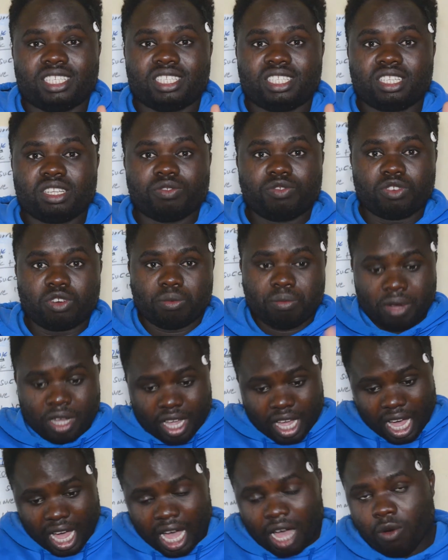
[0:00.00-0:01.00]
electricity
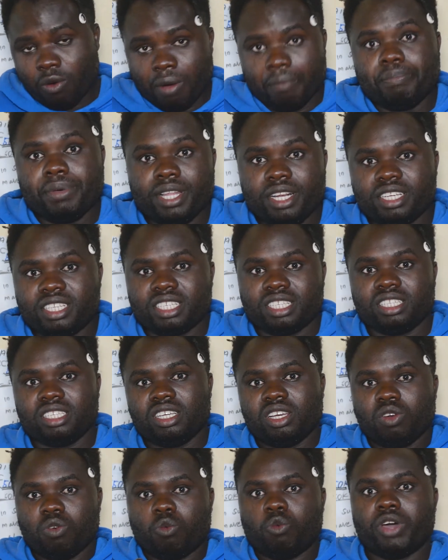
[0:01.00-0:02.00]
from our
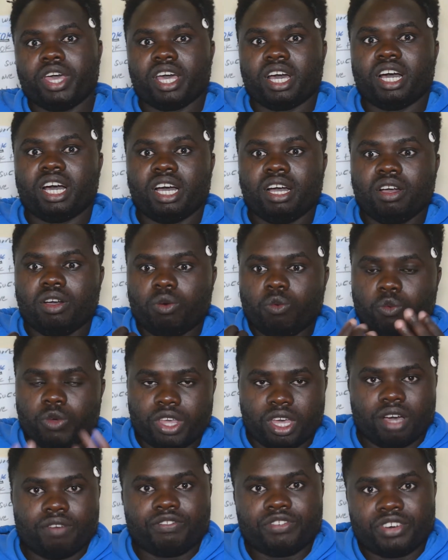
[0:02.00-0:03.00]
building, where
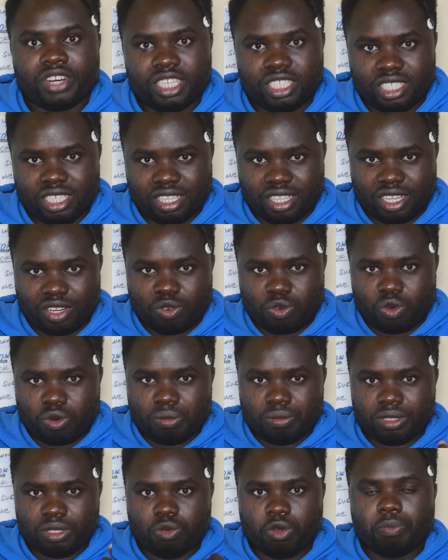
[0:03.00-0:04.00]
we have rented the
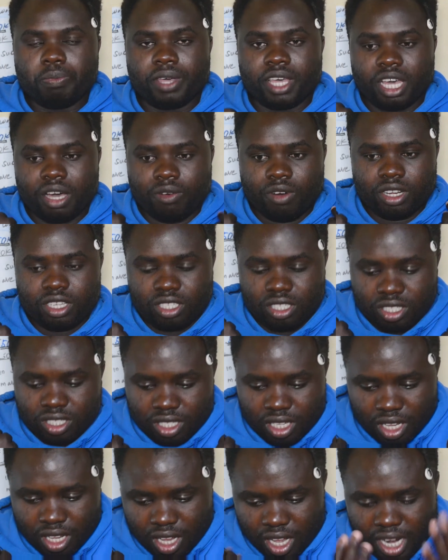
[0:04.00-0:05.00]
rooms. We pay our
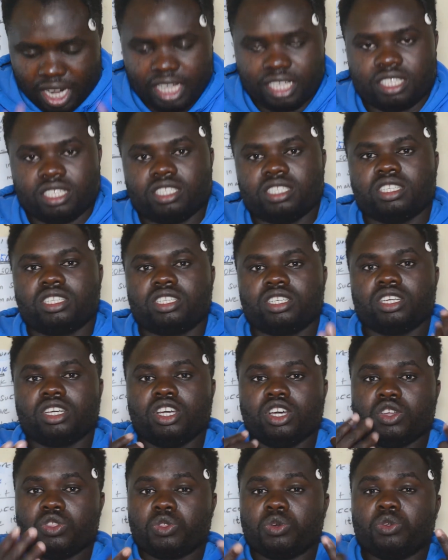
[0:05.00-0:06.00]

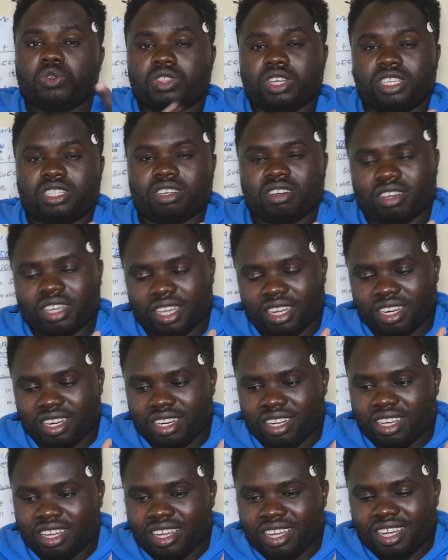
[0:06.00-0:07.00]
electricity through the
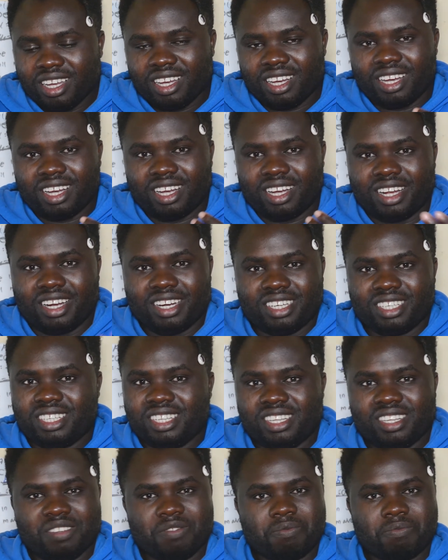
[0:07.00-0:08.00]
token,
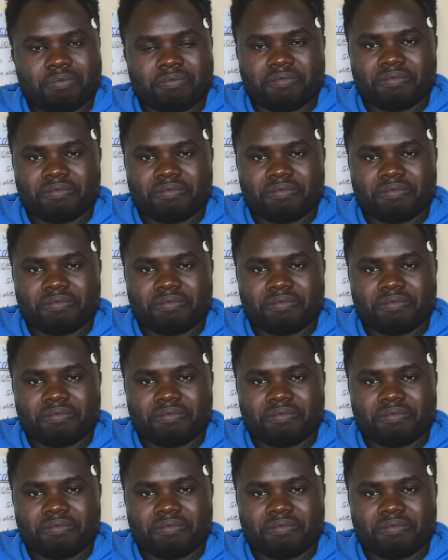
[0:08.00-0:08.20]
and